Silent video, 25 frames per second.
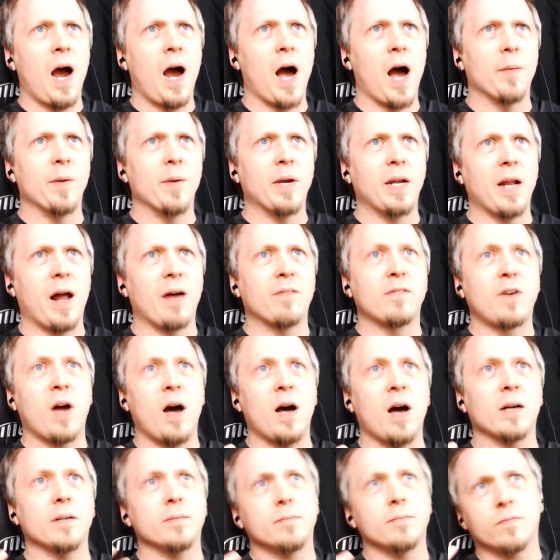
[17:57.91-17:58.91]
I mean, I've
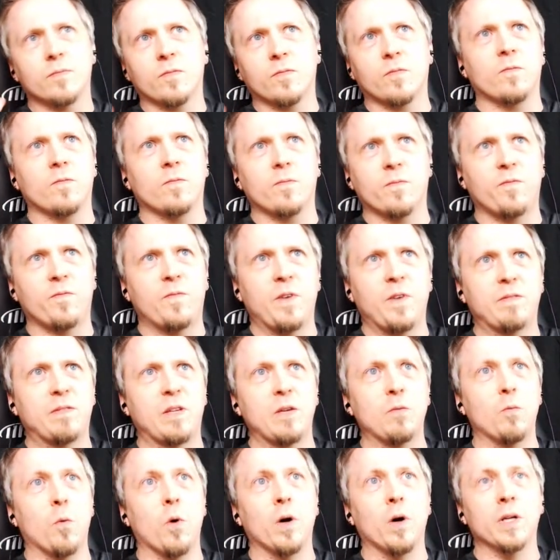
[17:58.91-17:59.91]
got
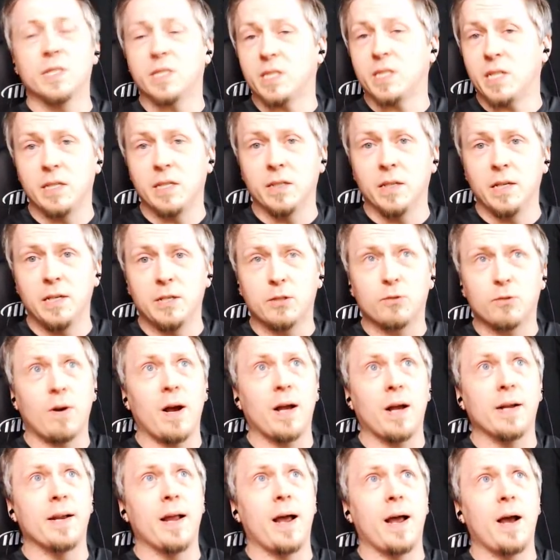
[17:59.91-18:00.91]
51 seedlings
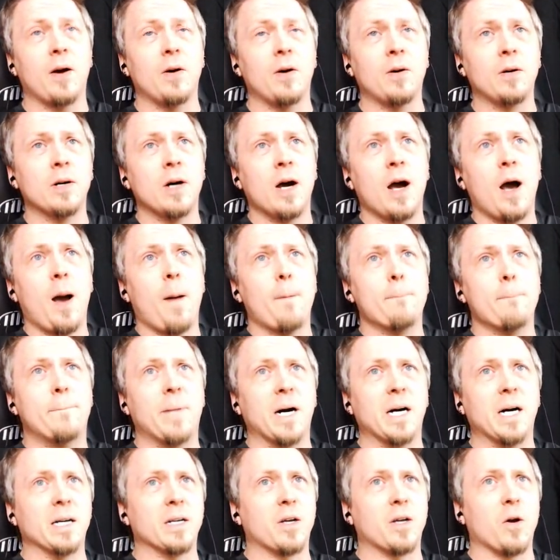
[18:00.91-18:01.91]
right now,
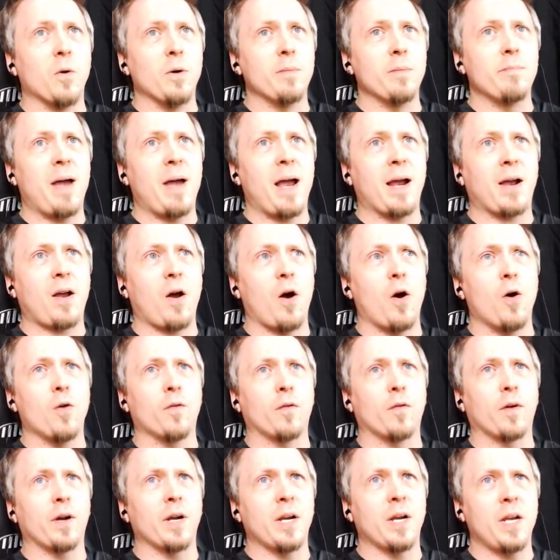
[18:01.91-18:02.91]
but going back
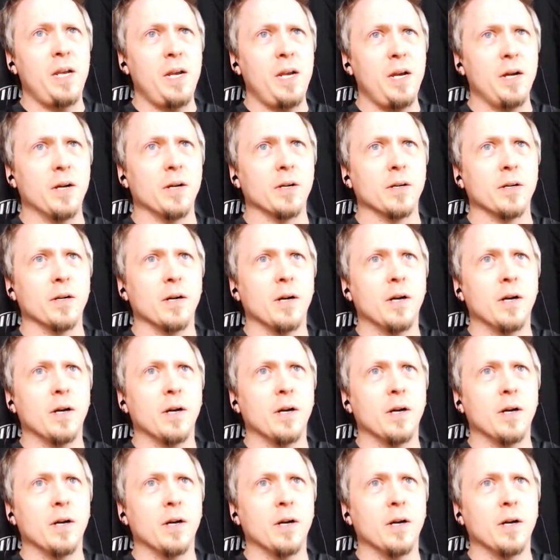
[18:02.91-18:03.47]
over here